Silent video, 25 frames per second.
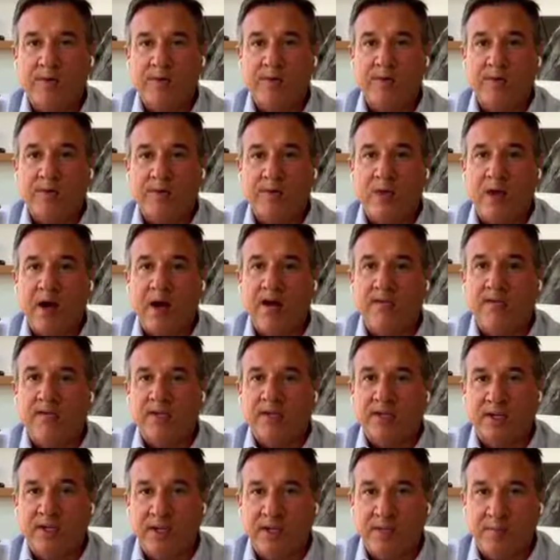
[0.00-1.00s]
don't think we're ever
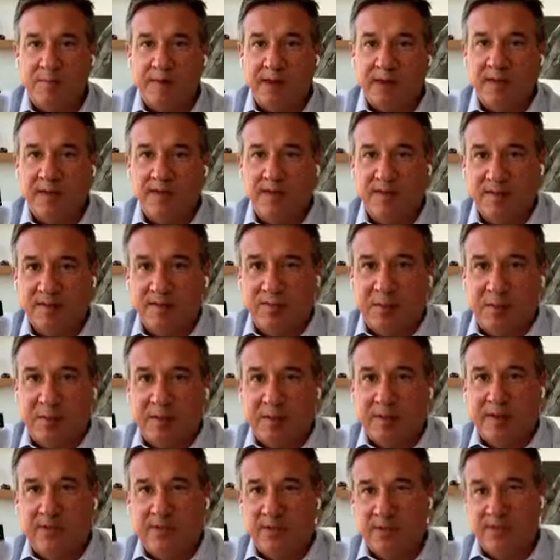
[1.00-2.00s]
going to get back to the point